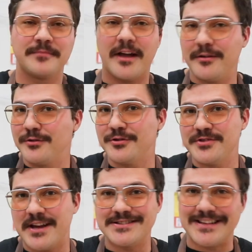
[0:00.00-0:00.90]
I'd encourage
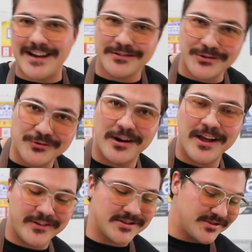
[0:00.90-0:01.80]
you guys to get out there,
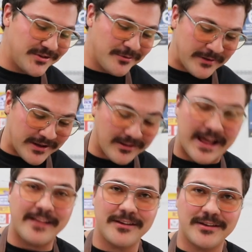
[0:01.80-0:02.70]
try this. You'll be
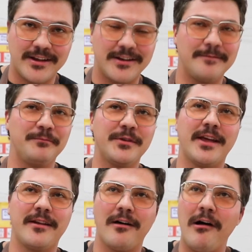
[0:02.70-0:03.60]
glad that you did. You
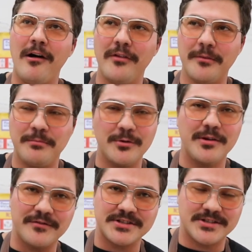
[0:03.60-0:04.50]
get all the
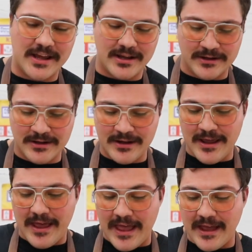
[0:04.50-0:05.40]
beauty of a steak
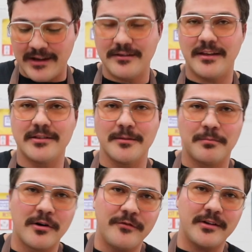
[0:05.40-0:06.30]
and you get the
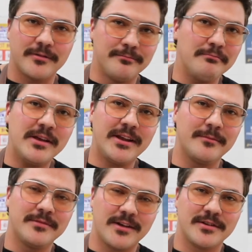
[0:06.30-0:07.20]
perfect
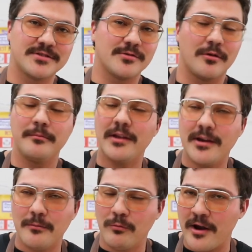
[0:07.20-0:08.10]
medium doneness or
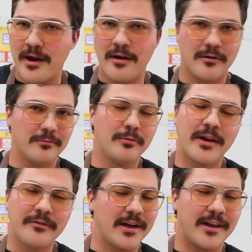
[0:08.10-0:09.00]
medium rare or
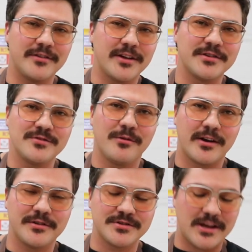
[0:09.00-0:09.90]
whatever kind of doneness you want
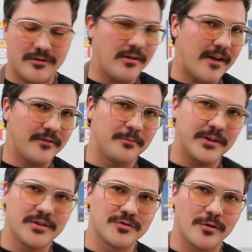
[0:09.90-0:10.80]
on your steak. You have
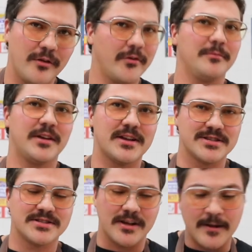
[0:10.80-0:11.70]
complete control over it because
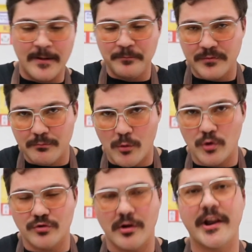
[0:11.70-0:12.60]
it's a
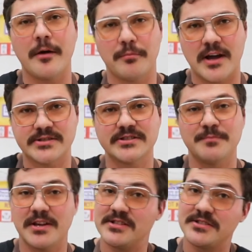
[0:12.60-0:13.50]
more drawn out process
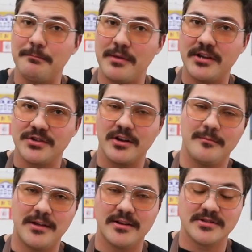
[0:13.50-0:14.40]
because it's a big chunk
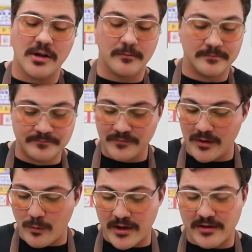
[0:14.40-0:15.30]
of meat. So
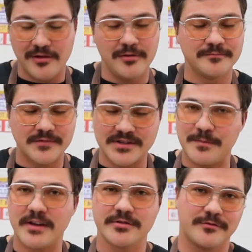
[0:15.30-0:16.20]
Wagyu is
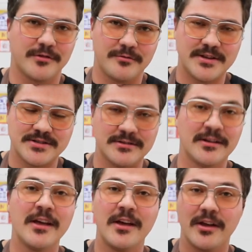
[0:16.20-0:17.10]
special for a reason.
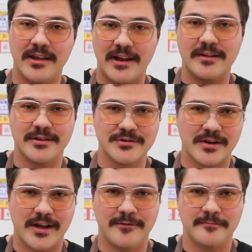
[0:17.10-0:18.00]
Get out there and
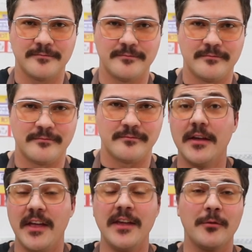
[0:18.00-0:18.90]
try it.
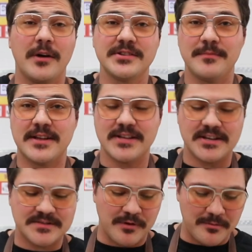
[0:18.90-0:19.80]
Thank you for watching Mad
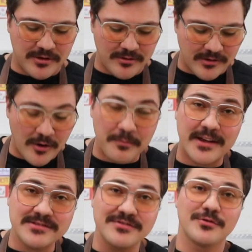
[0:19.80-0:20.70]
Scientist Barbecue. I hope you
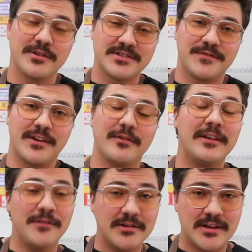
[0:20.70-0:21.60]
guys enjoyed this video.
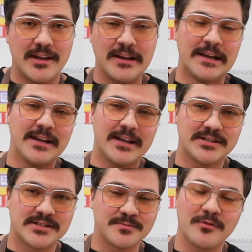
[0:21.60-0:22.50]
If you did, hit
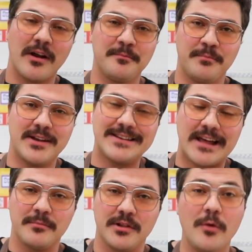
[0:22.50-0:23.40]
the subscribe button
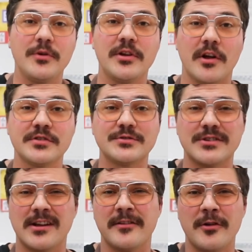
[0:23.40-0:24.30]
down below, and you can also
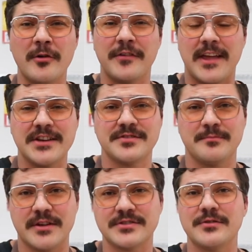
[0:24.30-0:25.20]
turn on the notification
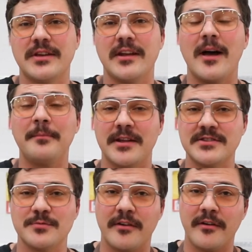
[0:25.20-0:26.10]
bell so you get
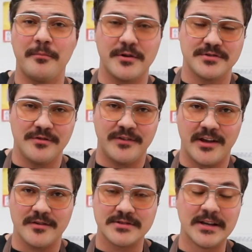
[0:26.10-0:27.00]
updates whenever I post new
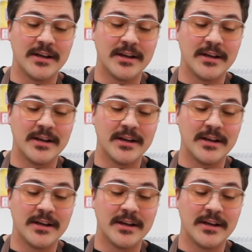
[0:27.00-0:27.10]
videos.